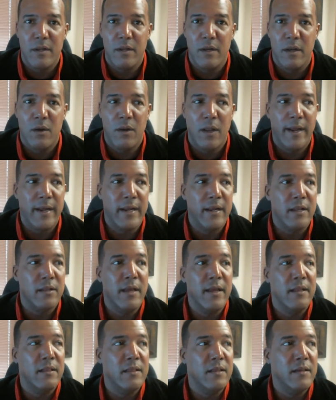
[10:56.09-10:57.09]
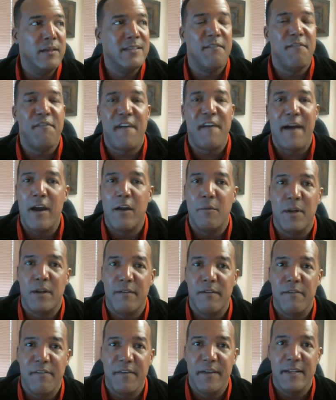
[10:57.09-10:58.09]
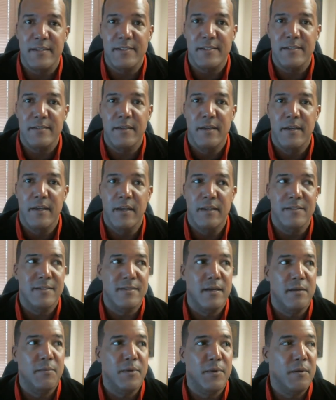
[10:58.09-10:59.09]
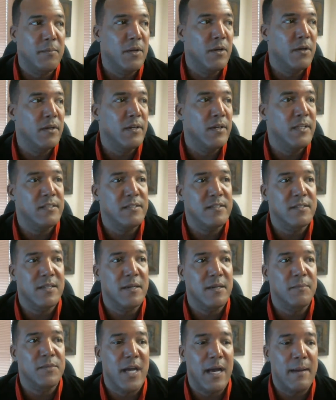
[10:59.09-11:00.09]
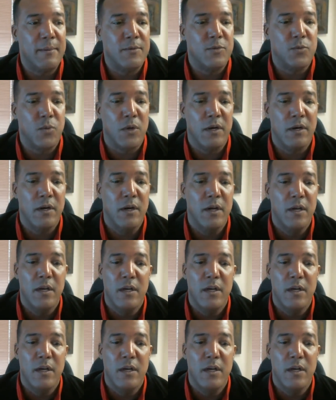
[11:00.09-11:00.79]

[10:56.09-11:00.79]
You know, like they, it's a fireable offense in some communities and some jobs where